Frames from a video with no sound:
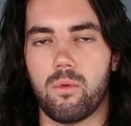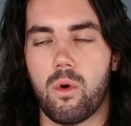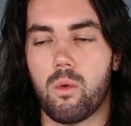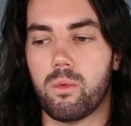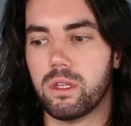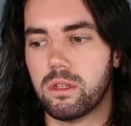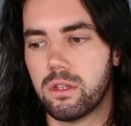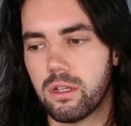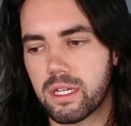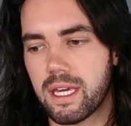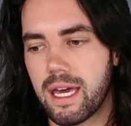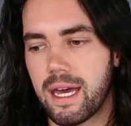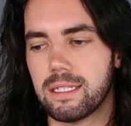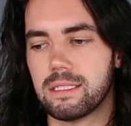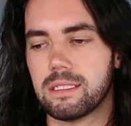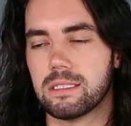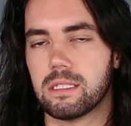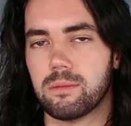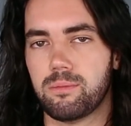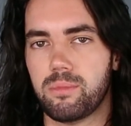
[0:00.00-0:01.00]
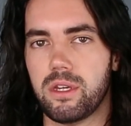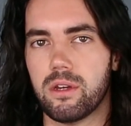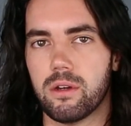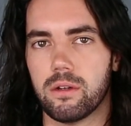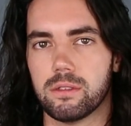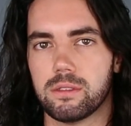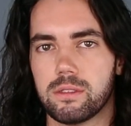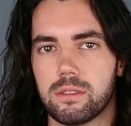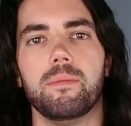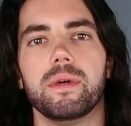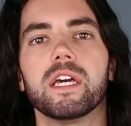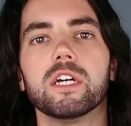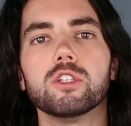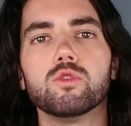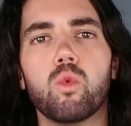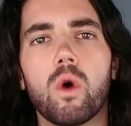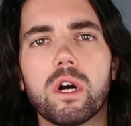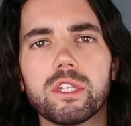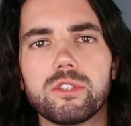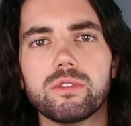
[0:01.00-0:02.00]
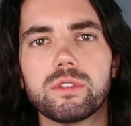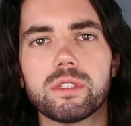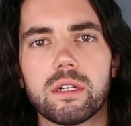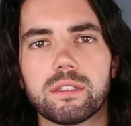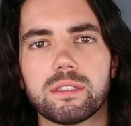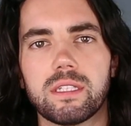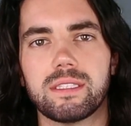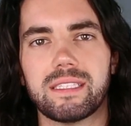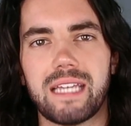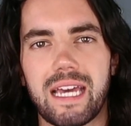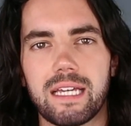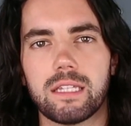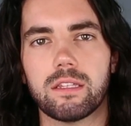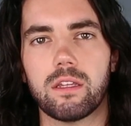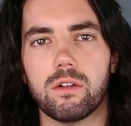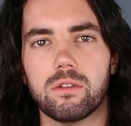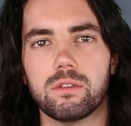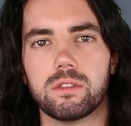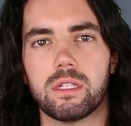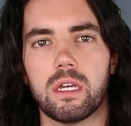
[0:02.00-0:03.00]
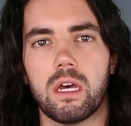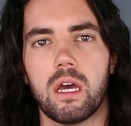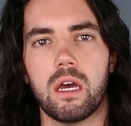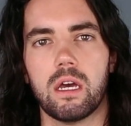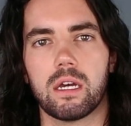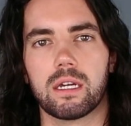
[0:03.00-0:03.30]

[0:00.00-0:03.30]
What we look at disappears. Because once you start to take those